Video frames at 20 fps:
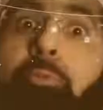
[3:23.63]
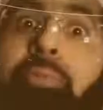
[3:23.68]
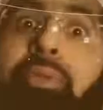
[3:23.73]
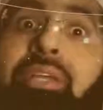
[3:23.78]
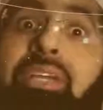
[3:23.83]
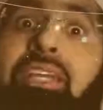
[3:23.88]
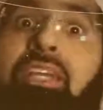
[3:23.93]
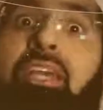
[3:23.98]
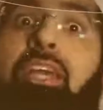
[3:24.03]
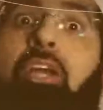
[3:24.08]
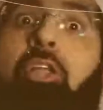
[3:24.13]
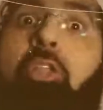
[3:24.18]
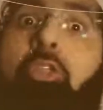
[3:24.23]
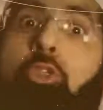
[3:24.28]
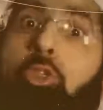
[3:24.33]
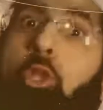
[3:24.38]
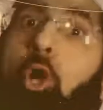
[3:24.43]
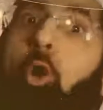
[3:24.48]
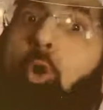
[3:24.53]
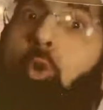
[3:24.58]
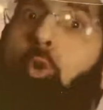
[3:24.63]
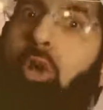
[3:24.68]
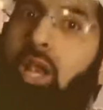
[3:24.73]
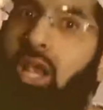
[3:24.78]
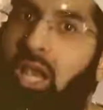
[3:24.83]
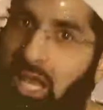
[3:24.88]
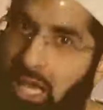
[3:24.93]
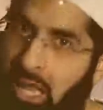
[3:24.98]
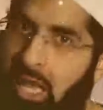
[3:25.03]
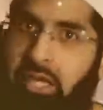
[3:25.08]
would be no
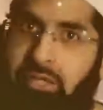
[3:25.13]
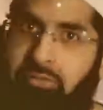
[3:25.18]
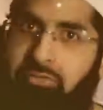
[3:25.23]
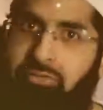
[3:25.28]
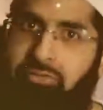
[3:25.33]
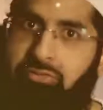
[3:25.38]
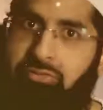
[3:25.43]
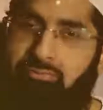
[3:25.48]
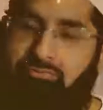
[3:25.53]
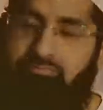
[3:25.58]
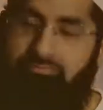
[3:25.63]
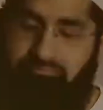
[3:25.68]
life.